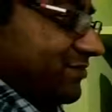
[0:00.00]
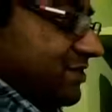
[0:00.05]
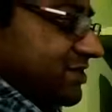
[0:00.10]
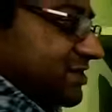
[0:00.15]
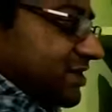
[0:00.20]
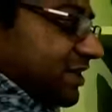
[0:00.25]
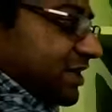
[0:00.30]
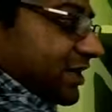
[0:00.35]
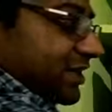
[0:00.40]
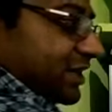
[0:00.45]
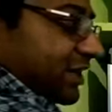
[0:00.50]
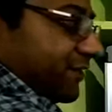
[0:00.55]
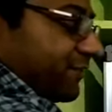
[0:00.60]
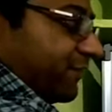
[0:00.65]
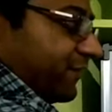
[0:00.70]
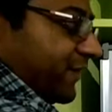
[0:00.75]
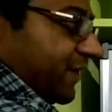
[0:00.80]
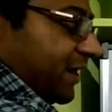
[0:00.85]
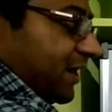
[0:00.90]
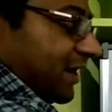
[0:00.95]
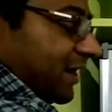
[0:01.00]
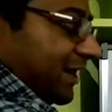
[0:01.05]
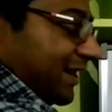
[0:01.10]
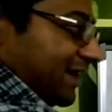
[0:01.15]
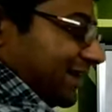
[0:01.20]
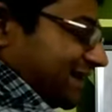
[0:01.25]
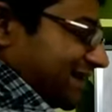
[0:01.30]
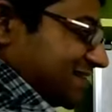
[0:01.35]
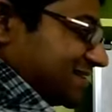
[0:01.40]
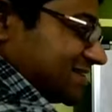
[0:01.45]
this electric field
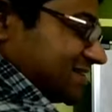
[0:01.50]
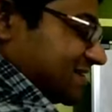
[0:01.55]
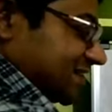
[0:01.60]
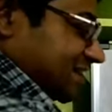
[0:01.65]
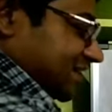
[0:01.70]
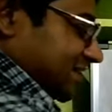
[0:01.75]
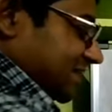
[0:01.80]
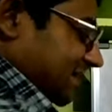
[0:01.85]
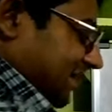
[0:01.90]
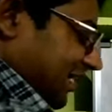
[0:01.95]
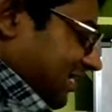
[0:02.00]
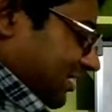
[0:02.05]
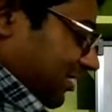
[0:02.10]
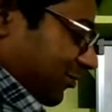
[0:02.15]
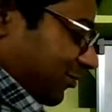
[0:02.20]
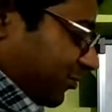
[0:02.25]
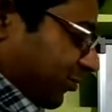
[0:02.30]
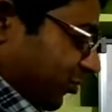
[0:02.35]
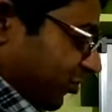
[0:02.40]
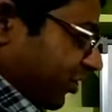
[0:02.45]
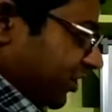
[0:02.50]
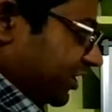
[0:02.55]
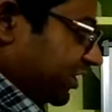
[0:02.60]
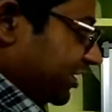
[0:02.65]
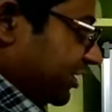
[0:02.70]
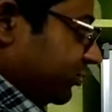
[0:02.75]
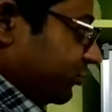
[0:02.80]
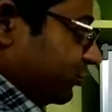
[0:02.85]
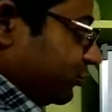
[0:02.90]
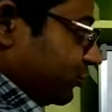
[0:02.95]
intensity at a point
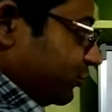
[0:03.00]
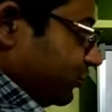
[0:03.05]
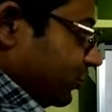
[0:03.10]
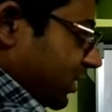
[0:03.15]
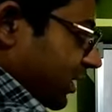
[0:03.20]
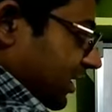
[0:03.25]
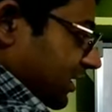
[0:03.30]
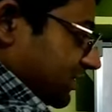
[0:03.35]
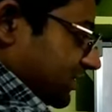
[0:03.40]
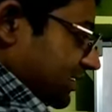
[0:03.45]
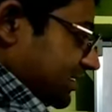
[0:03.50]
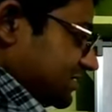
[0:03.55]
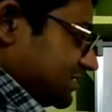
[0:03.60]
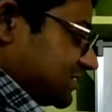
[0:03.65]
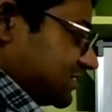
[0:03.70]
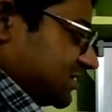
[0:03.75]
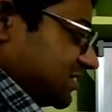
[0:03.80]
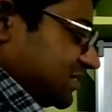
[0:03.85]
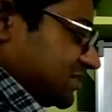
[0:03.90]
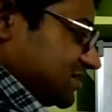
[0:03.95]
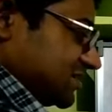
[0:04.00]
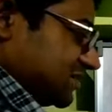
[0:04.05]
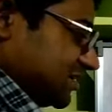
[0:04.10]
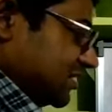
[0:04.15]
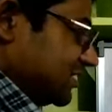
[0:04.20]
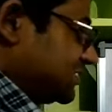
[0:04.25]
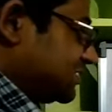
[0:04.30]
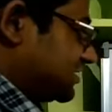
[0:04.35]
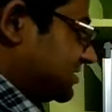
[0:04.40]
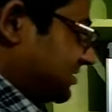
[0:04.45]
due to this,
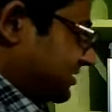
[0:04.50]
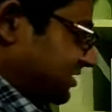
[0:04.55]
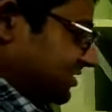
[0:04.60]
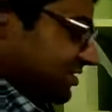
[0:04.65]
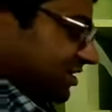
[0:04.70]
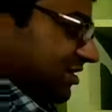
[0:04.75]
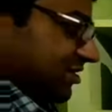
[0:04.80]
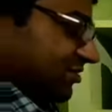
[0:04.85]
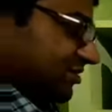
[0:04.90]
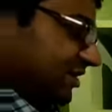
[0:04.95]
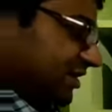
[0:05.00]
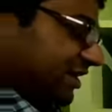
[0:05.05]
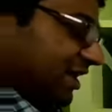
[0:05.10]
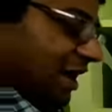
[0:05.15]
these are the three